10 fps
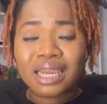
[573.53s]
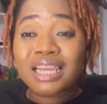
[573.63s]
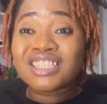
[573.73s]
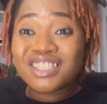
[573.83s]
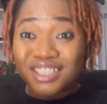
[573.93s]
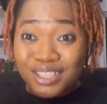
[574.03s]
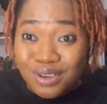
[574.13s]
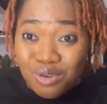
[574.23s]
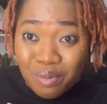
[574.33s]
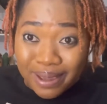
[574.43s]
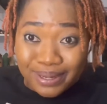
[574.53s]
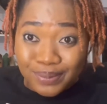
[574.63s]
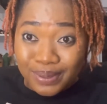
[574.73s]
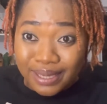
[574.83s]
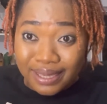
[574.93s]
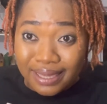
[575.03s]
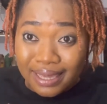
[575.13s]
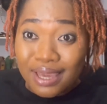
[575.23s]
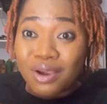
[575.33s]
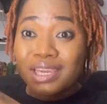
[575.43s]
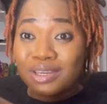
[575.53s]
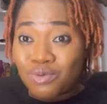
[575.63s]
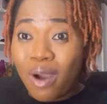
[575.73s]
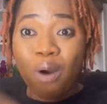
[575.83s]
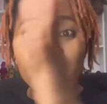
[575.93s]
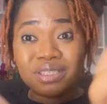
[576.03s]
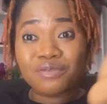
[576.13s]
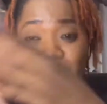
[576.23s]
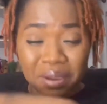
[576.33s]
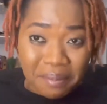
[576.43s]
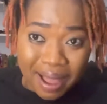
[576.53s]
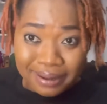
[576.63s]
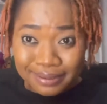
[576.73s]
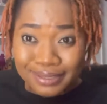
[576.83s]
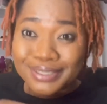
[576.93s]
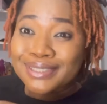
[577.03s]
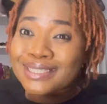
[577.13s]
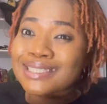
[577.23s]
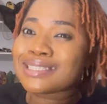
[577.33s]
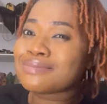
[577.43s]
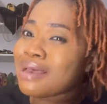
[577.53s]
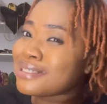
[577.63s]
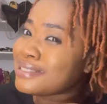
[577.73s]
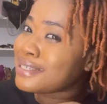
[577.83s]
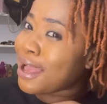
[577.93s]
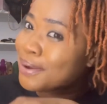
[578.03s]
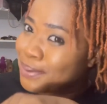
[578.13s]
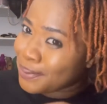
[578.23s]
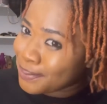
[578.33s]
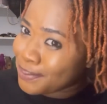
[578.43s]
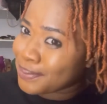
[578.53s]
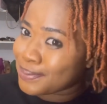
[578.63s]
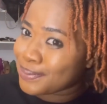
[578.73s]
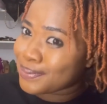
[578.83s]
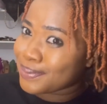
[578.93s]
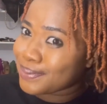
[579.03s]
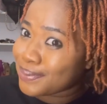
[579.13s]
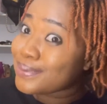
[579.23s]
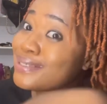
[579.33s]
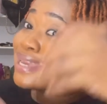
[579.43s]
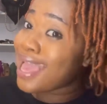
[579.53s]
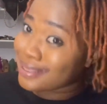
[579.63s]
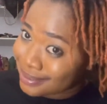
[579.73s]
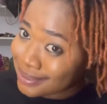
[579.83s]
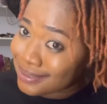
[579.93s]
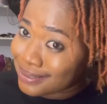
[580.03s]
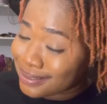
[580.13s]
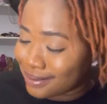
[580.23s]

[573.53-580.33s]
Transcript: She's single, by the way. While waiting for a man, she's smashing her goal. Yes.